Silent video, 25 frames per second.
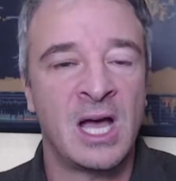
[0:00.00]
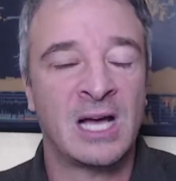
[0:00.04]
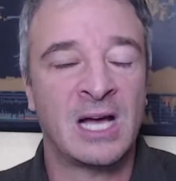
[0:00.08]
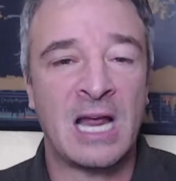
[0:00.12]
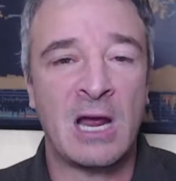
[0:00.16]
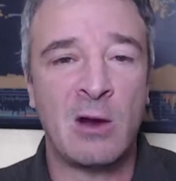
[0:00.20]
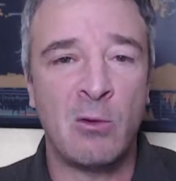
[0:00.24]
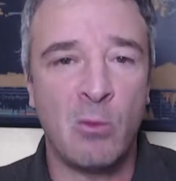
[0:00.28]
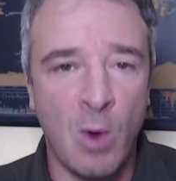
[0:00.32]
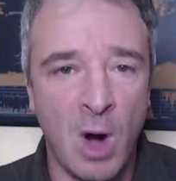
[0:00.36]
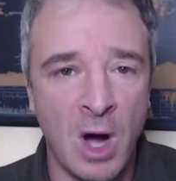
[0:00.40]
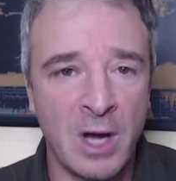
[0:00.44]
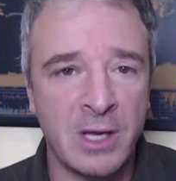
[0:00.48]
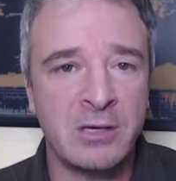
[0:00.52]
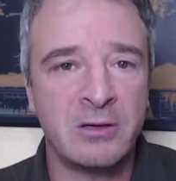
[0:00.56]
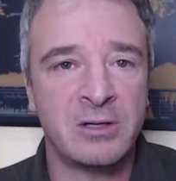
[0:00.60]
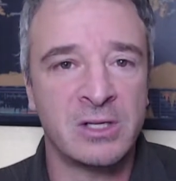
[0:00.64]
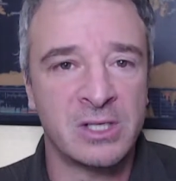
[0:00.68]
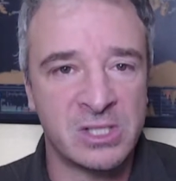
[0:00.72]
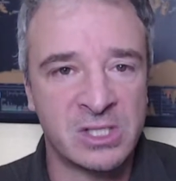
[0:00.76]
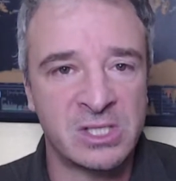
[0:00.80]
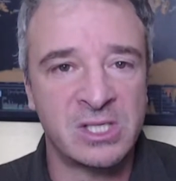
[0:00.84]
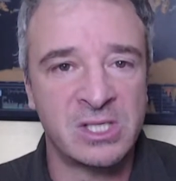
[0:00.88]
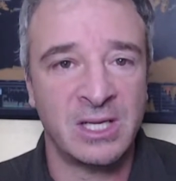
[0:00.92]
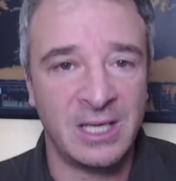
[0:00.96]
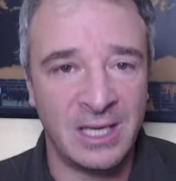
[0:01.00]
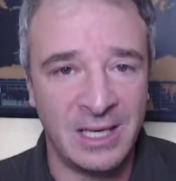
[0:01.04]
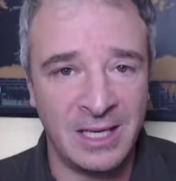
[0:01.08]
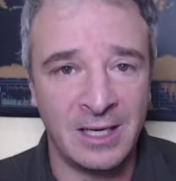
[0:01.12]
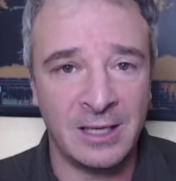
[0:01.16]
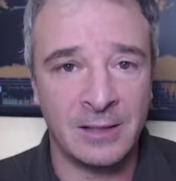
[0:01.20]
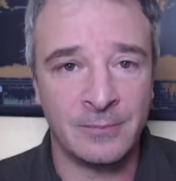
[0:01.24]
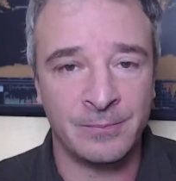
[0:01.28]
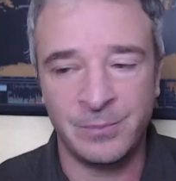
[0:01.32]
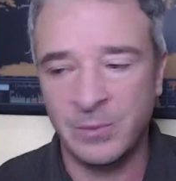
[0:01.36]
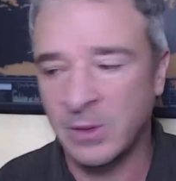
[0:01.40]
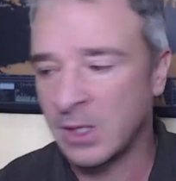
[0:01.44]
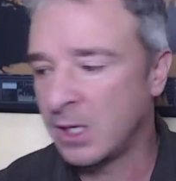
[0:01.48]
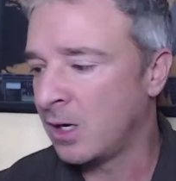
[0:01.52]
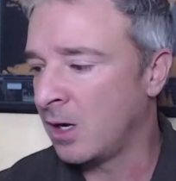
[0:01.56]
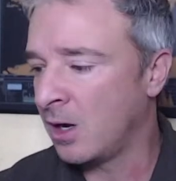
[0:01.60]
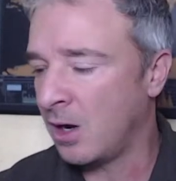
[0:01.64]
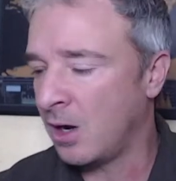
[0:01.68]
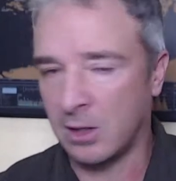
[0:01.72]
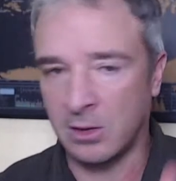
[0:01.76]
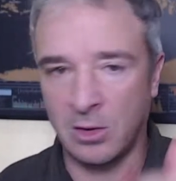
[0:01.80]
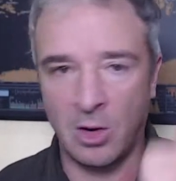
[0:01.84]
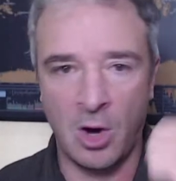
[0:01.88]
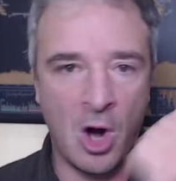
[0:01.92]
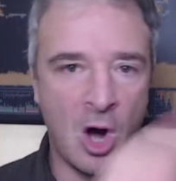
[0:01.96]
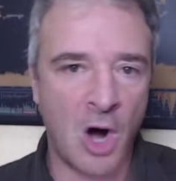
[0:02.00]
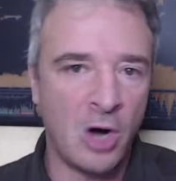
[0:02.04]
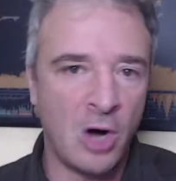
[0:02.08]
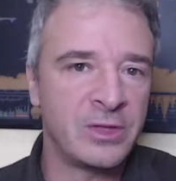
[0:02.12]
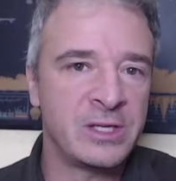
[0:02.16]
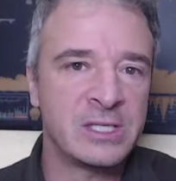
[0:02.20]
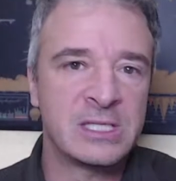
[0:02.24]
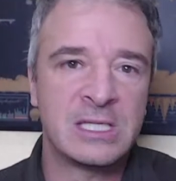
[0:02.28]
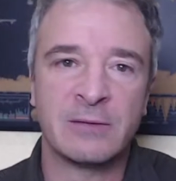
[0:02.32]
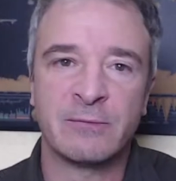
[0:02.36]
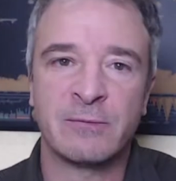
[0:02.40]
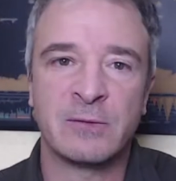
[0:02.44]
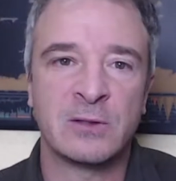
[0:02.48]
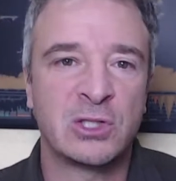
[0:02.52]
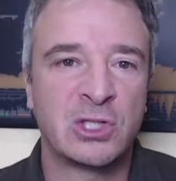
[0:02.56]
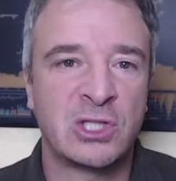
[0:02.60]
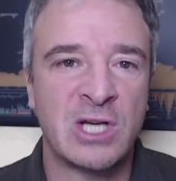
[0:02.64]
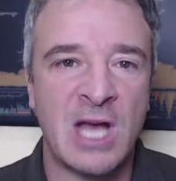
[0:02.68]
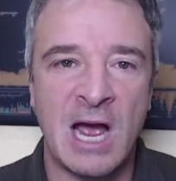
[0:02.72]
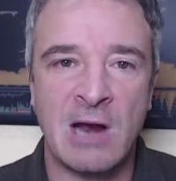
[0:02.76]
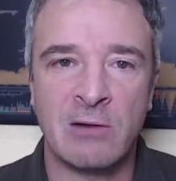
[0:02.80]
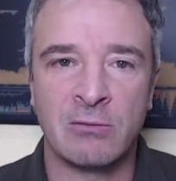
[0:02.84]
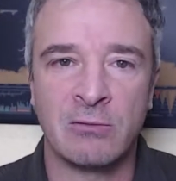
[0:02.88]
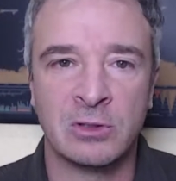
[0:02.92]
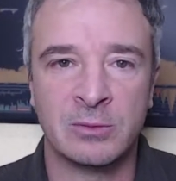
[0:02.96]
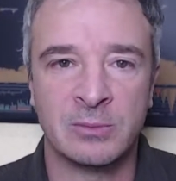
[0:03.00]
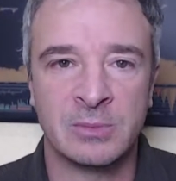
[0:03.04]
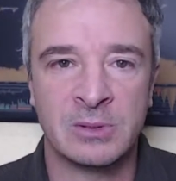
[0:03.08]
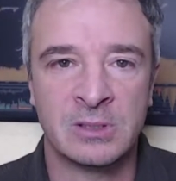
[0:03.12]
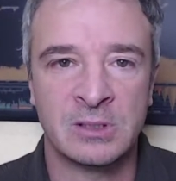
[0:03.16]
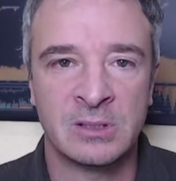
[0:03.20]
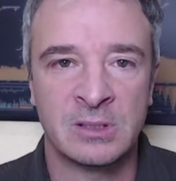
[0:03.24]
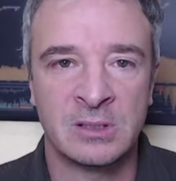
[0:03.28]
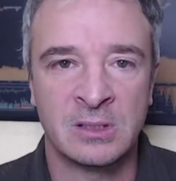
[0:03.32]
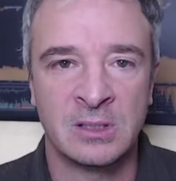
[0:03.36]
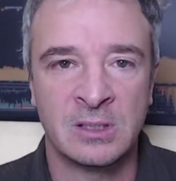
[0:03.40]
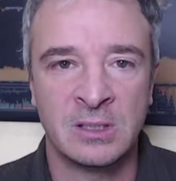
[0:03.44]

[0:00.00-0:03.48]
And I want you to sit in on all these different chat rooms.